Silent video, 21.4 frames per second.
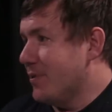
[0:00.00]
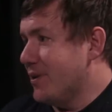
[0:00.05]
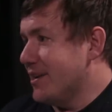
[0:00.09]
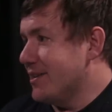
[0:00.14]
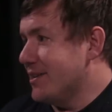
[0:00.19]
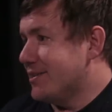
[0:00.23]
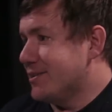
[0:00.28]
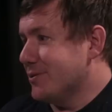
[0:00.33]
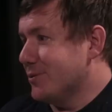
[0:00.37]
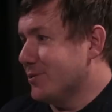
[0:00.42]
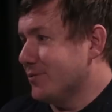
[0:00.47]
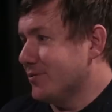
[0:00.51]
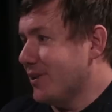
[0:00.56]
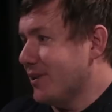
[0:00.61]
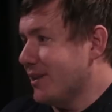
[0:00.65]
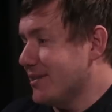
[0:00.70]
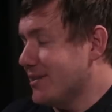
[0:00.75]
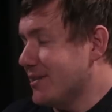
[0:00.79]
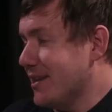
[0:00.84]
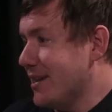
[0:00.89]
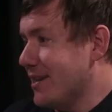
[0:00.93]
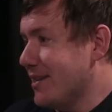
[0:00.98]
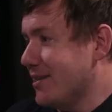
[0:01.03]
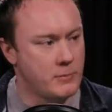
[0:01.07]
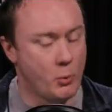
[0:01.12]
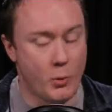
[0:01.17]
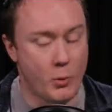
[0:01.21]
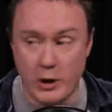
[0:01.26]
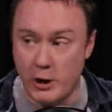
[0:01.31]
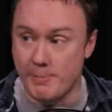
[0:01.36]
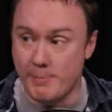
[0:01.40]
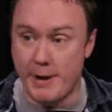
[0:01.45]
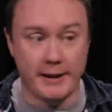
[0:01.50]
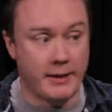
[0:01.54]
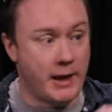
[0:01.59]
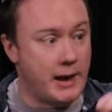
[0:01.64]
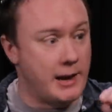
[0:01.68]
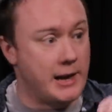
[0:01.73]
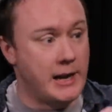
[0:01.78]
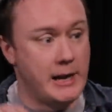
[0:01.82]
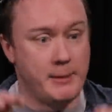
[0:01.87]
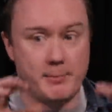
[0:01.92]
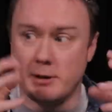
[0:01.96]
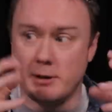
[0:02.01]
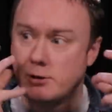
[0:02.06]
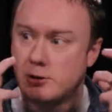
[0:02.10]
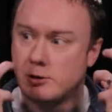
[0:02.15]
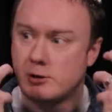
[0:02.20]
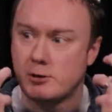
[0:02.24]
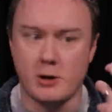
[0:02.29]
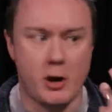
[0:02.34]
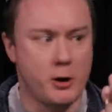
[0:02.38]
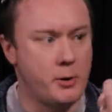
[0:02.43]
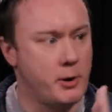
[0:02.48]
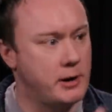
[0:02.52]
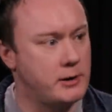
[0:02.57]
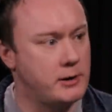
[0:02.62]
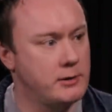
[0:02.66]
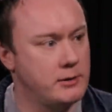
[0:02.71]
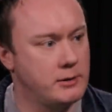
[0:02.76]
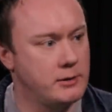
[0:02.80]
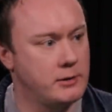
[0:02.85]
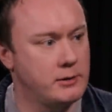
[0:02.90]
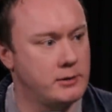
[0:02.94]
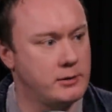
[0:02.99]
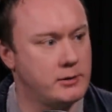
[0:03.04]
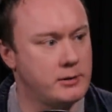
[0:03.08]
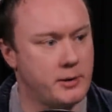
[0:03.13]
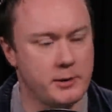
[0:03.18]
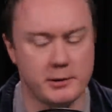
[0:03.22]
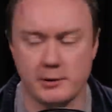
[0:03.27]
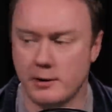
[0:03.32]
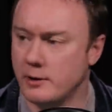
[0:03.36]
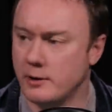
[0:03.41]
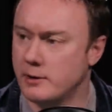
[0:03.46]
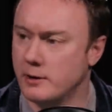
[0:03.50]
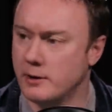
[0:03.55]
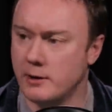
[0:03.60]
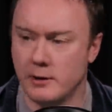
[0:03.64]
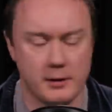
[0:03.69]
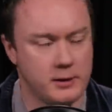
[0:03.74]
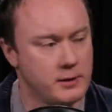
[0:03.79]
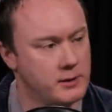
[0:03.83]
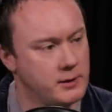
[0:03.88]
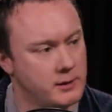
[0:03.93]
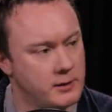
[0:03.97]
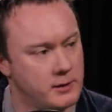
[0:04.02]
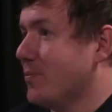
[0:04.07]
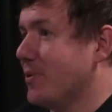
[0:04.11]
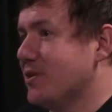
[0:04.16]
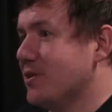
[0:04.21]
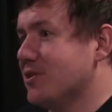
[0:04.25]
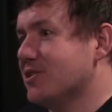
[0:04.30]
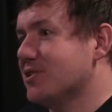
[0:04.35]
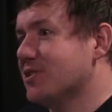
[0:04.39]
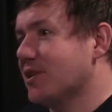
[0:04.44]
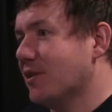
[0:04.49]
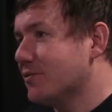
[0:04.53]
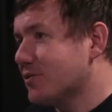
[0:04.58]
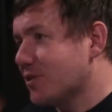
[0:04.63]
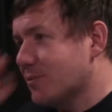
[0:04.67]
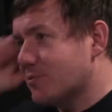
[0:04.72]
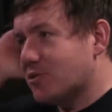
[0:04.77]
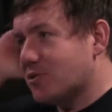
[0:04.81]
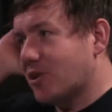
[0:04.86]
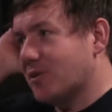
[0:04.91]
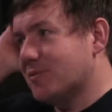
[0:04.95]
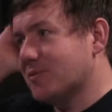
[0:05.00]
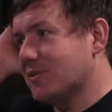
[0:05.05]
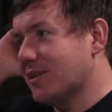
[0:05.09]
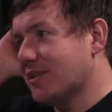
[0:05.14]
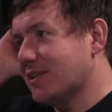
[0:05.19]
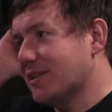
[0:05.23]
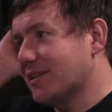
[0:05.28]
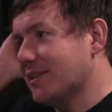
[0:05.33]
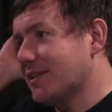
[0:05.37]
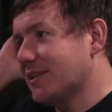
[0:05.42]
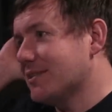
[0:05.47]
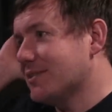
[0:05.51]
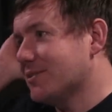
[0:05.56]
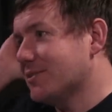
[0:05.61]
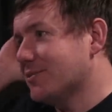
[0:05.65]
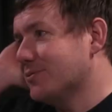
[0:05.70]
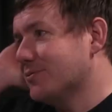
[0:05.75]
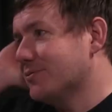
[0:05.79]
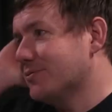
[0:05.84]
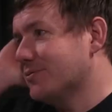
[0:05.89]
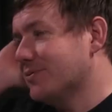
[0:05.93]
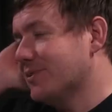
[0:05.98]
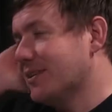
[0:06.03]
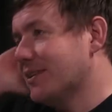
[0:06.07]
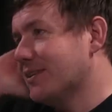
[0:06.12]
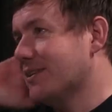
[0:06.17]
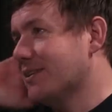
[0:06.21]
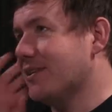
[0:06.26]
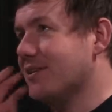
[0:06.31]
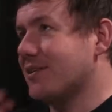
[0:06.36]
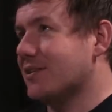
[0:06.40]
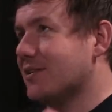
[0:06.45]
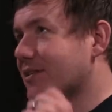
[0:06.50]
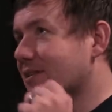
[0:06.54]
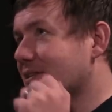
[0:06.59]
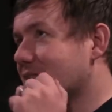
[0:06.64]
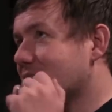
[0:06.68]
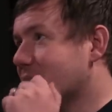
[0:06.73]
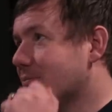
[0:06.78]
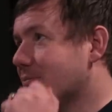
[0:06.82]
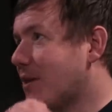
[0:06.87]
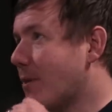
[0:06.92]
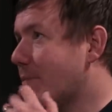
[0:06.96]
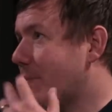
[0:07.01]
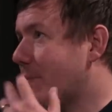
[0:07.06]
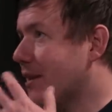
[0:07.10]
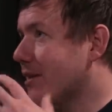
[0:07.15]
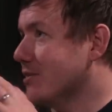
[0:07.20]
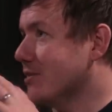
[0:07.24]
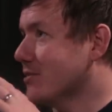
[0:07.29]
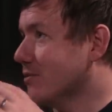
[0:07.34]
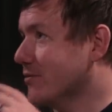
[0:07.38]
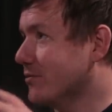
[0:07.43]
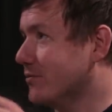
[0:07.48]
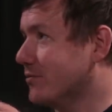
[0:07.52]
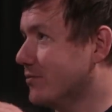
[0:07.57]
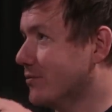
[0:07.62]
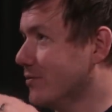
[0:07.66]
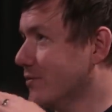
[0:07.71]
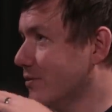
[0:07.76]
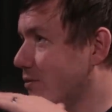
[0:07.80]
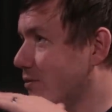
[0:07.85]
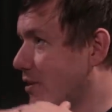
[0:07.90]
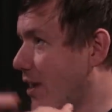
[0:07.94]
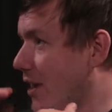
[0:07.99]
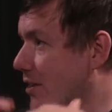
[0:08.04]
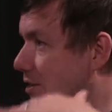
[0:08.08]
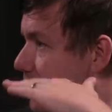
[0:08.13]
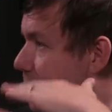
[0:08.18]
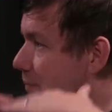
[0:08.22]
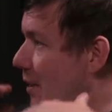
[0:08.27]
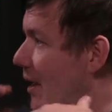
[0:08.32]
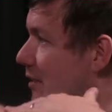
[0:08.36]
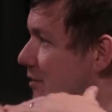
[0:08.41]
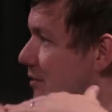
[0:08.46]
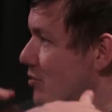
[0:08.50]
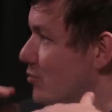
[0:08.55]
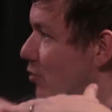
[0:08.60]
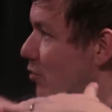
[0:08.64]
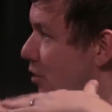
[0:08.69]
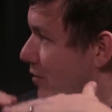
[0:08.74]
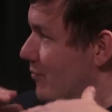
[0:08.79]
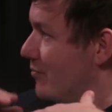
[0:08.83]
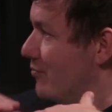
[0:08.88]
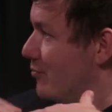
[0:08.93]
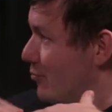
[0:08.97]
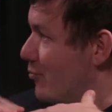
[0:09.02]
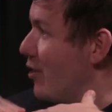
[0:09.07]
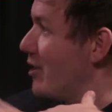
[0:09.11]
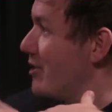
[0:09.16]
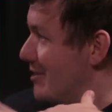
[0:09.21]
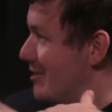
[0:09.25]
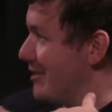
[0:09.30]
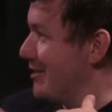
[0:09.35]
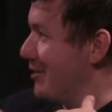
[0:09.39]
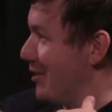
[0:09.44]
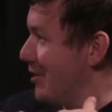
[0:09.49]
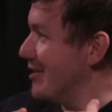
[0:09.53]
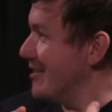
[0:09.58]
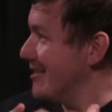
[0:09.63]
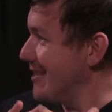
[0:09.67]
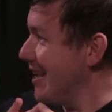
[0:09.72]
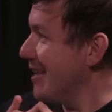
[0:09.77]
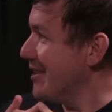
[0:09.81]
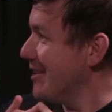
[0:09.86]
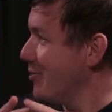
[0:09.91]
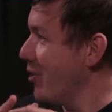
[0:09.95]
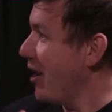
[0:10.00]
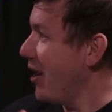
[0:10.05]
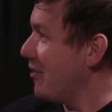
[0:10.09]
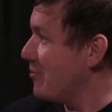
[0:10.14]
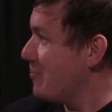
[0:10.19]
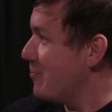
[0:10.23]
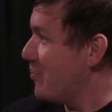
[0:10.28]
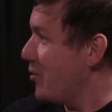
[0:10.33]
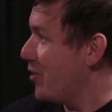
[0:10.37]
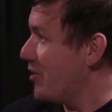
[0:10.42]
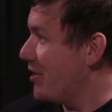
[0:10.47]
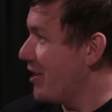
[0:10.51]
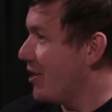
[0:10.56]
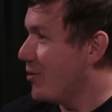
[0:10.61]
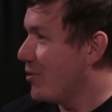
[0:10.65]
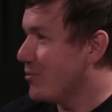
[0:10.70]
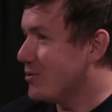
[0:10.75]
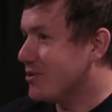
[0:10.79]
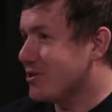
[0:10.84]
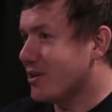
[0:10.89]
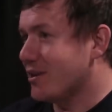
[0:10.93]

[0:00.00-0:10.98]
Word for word: But it's sort of like I say, but when you make uh, that leap, it's so exciting. yeah, so exciting. you have to still Absolutely. pitch yourself sometimes, and I think it's sort of I don't know that balance of getting the balance right of resting, like you say, and not having nope. burnout. Which